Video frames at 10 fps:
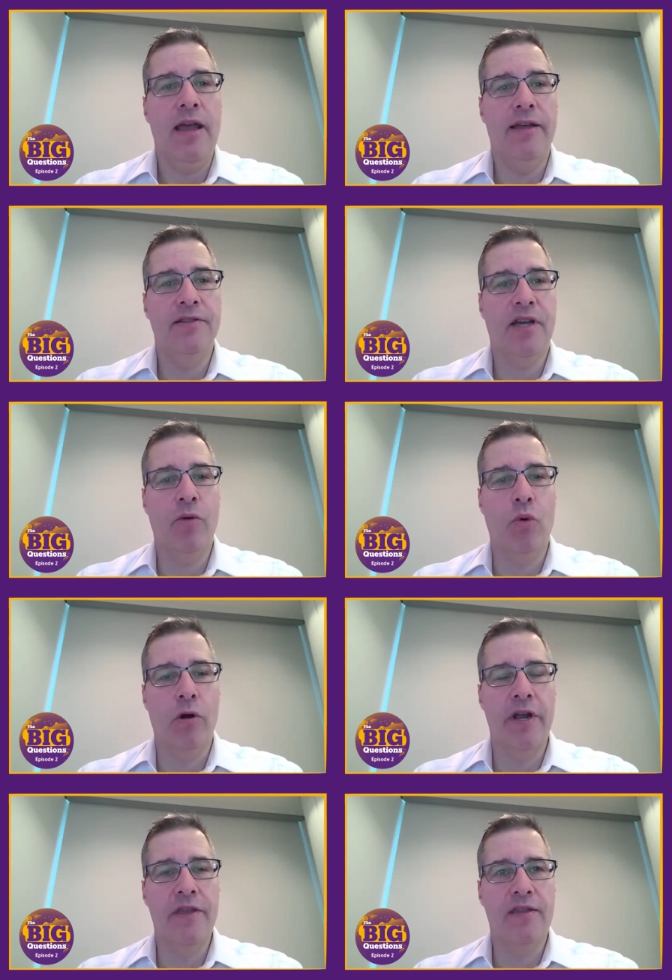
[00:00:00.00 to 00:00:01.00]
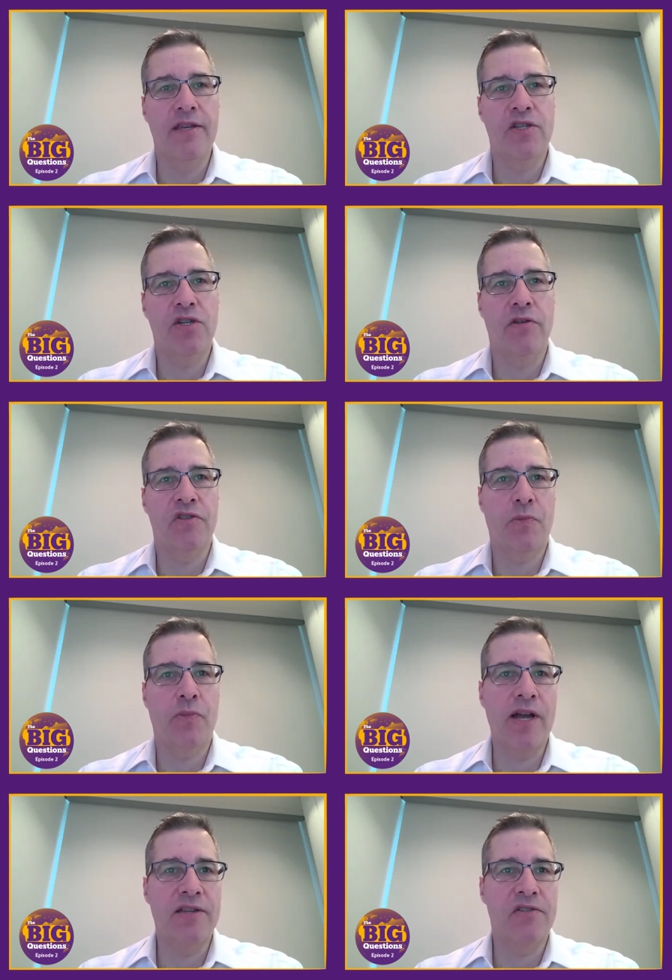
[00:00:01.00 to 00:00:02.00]
And I worry that this year the
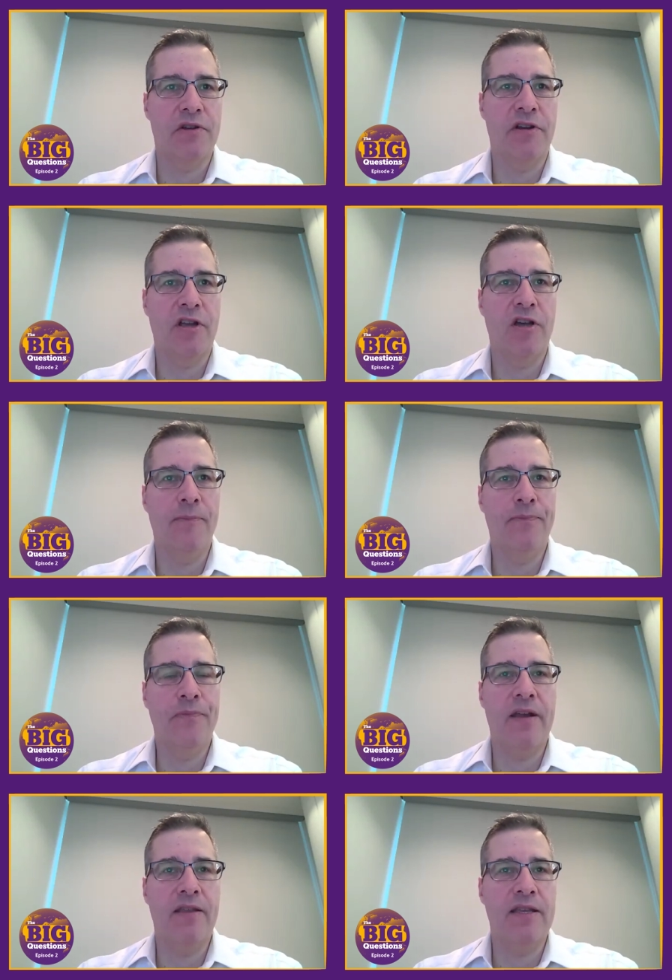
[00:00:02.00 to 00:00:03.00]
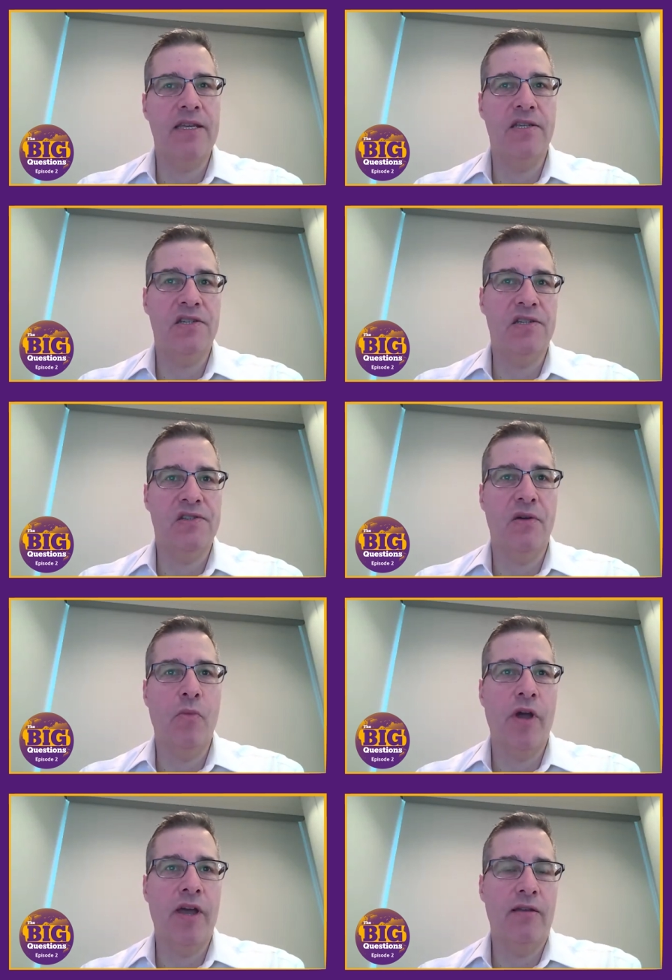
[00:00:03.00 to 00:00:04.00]
surprises are going to come out of the East in
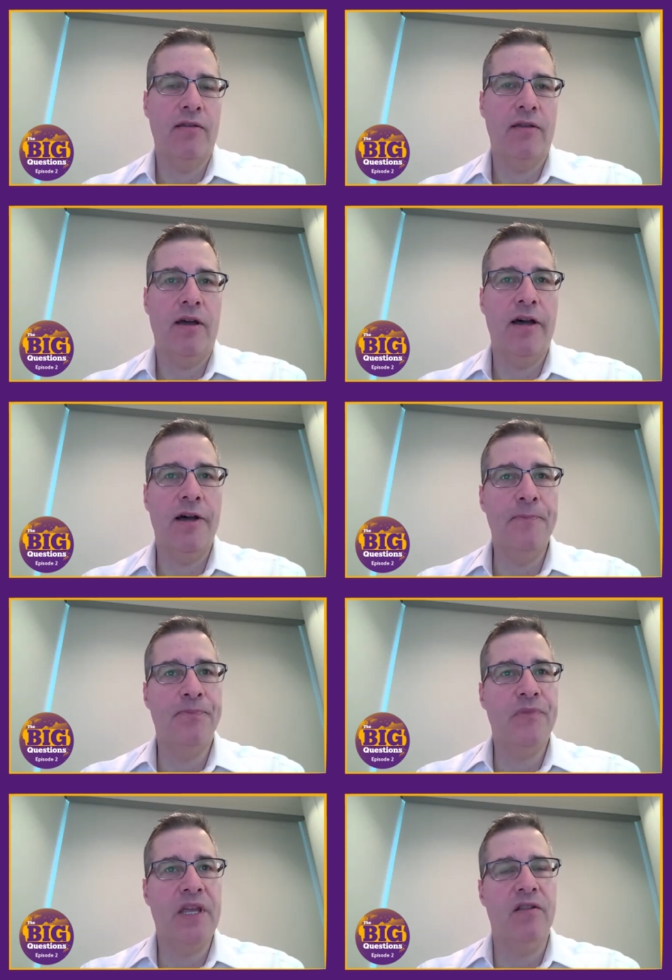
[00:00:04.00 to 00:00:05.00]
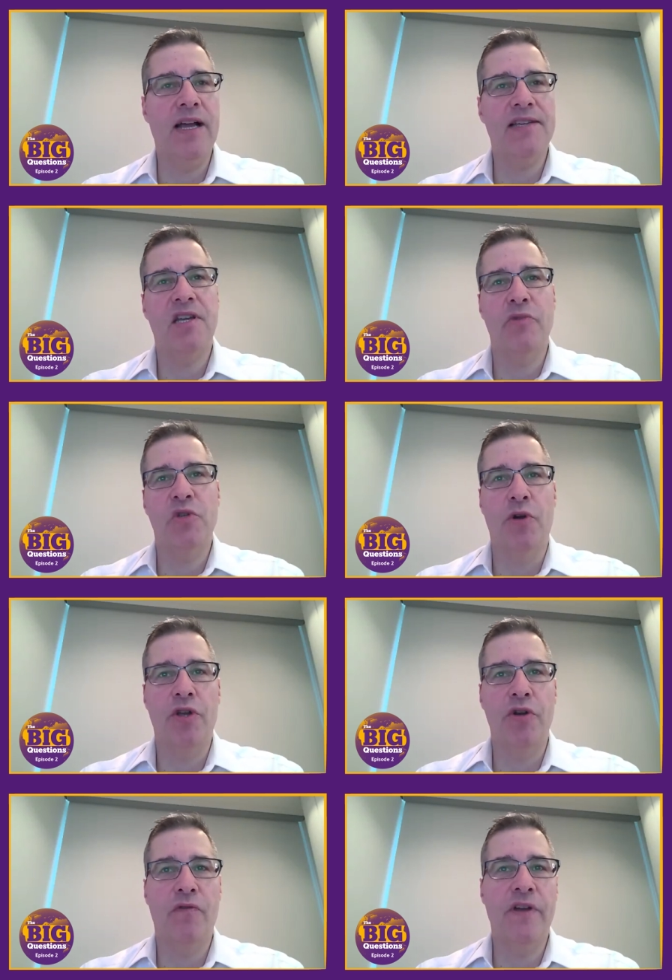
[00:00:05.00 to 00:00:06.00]
some way. Um, and the last time we
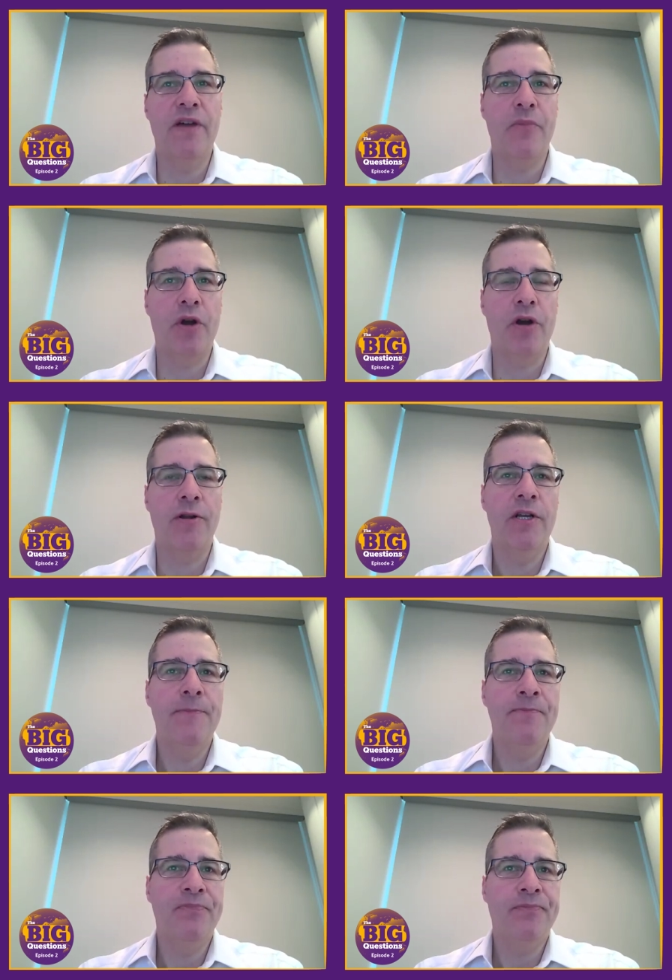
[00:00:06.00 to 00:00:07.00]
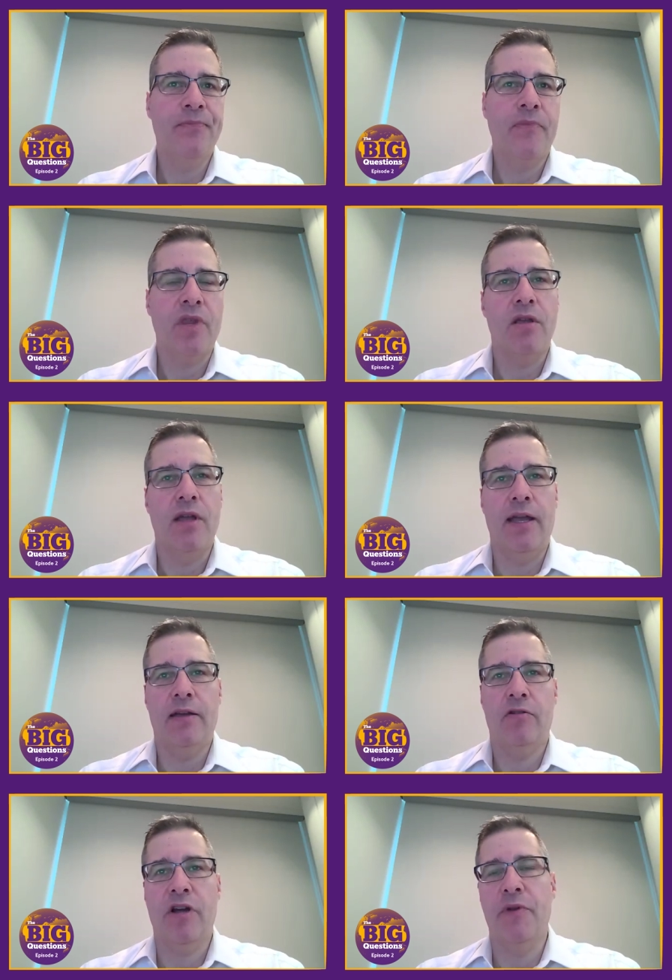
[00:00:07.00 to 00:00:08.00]
spoke in November,
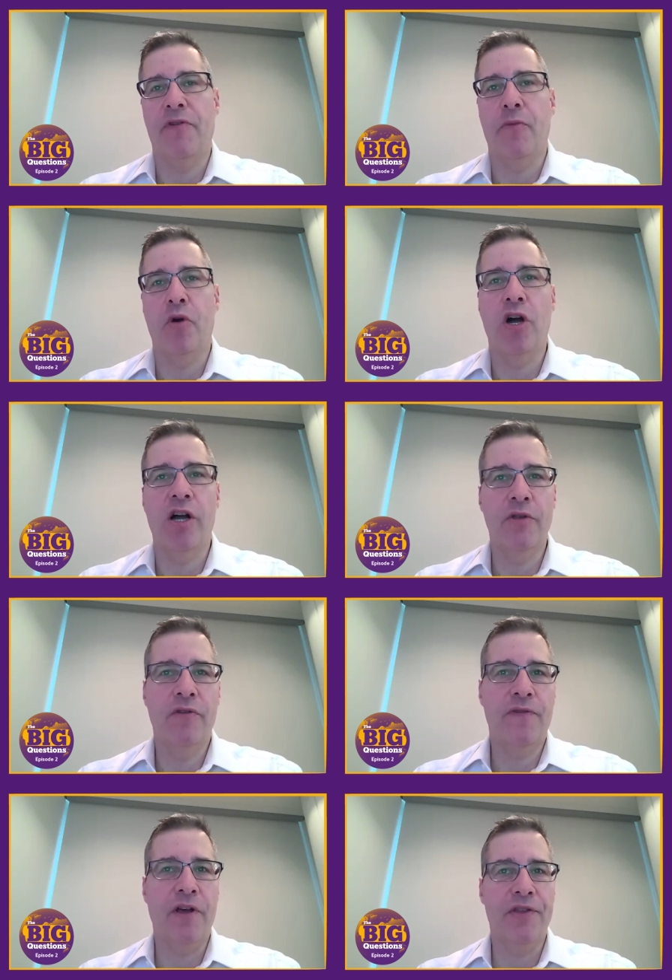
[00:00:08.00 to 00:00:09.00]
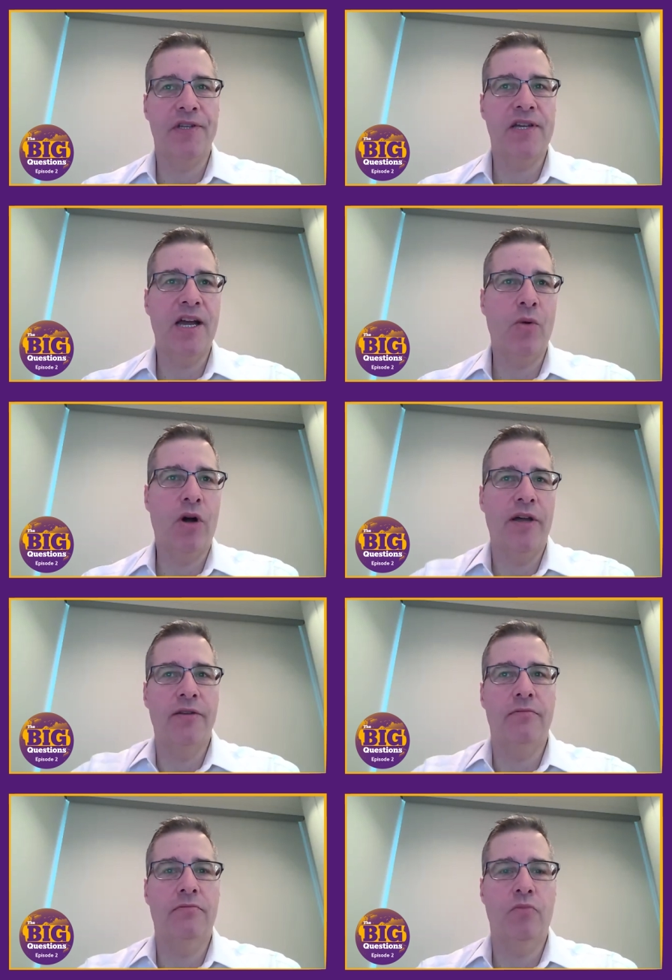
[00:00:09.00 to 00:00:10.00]
and correct me if I'm wrong, you had felt that
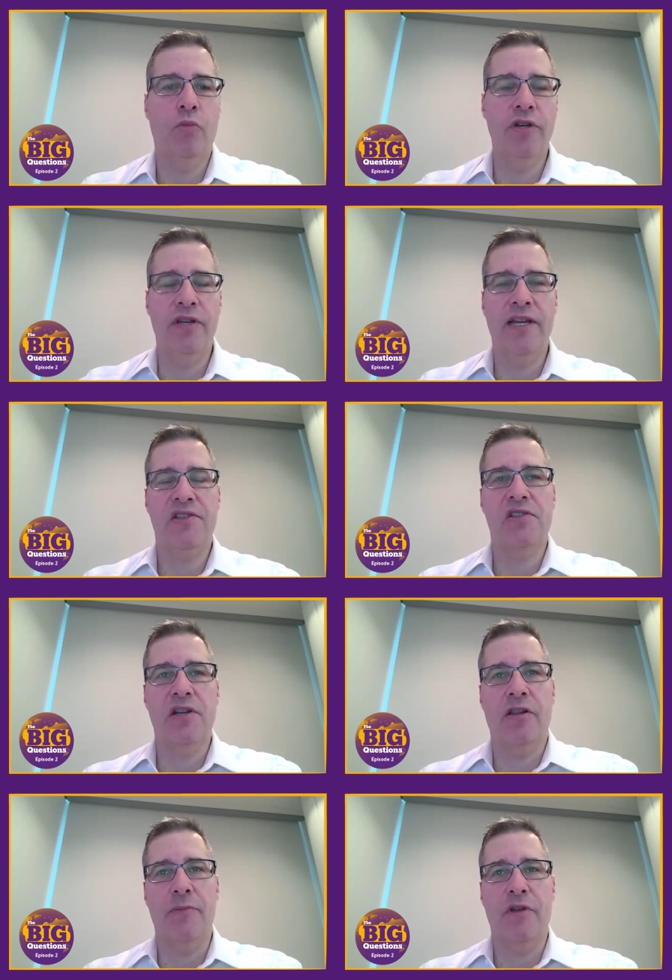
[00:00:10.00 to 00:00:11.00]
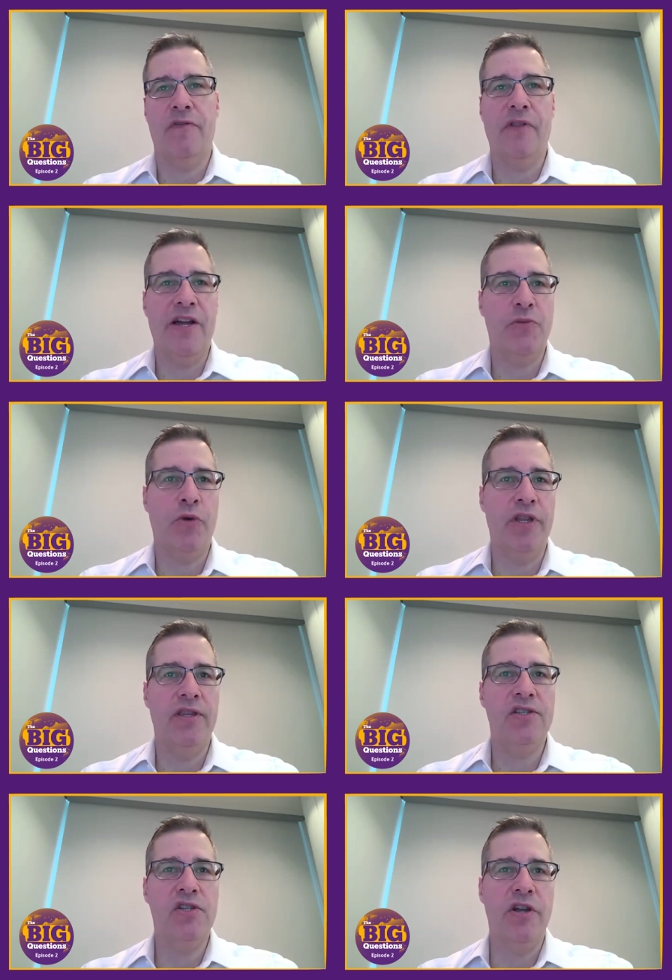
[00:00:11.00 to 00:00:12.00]
Taiwan wouldn't necessarily be a
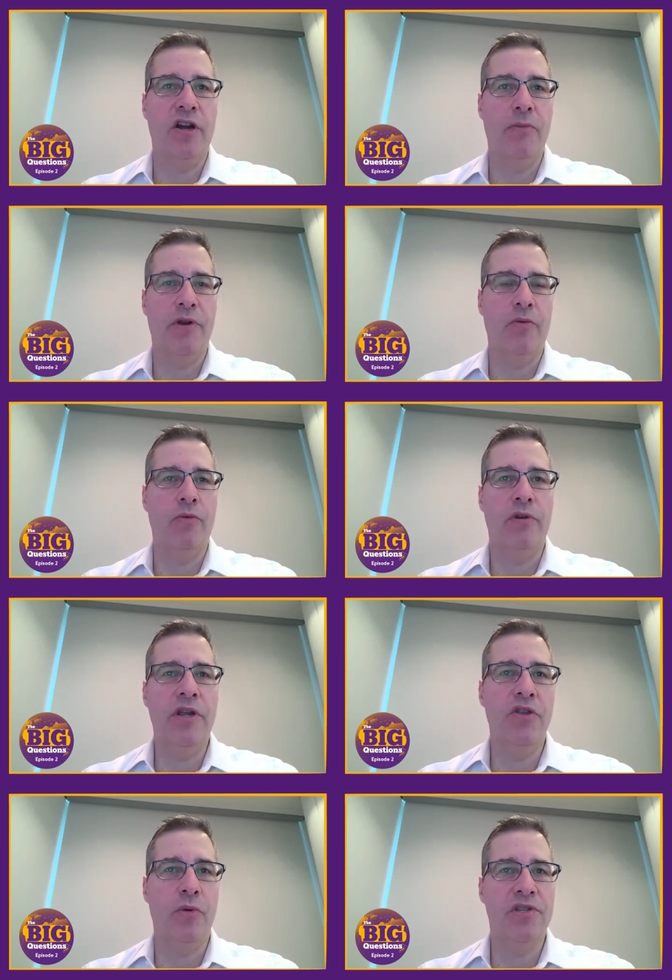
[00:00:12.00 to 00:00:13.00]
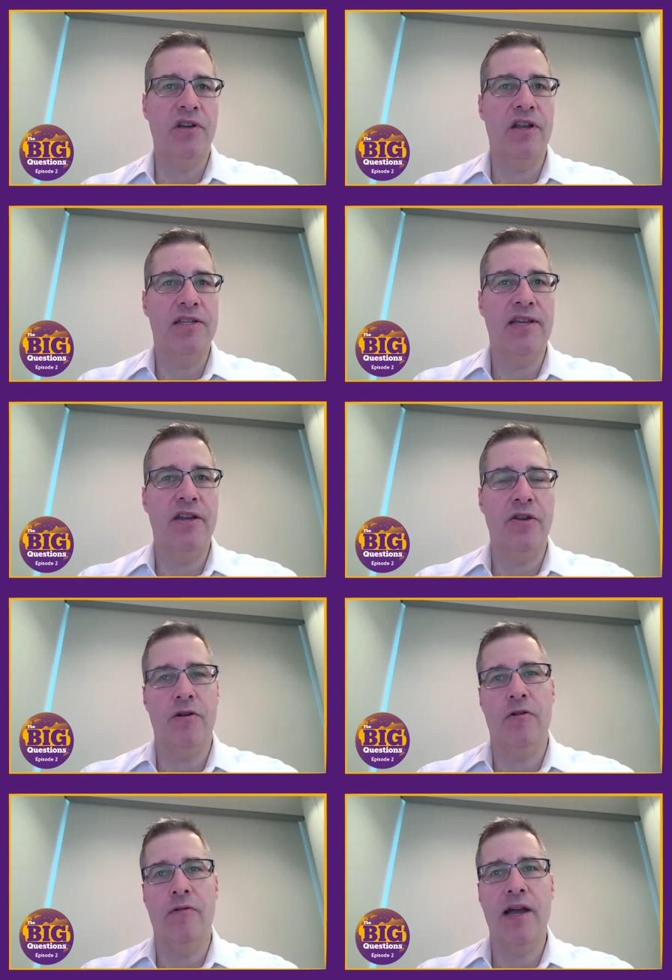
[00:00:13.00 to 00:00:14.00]
flashpoint this year, but it, neither was it on a 10
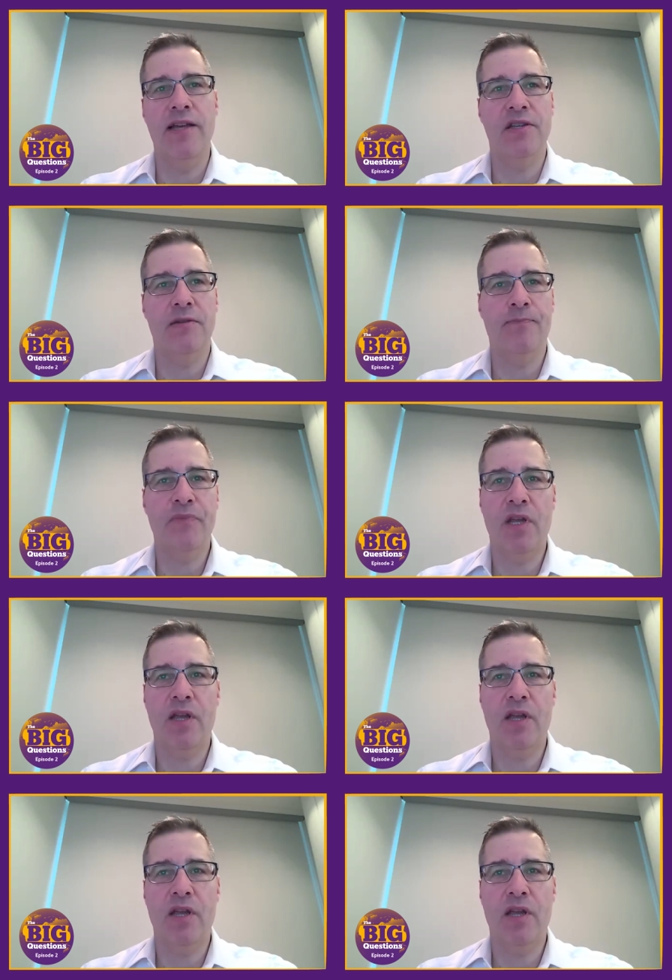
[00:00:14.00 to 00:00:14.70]
year horizon.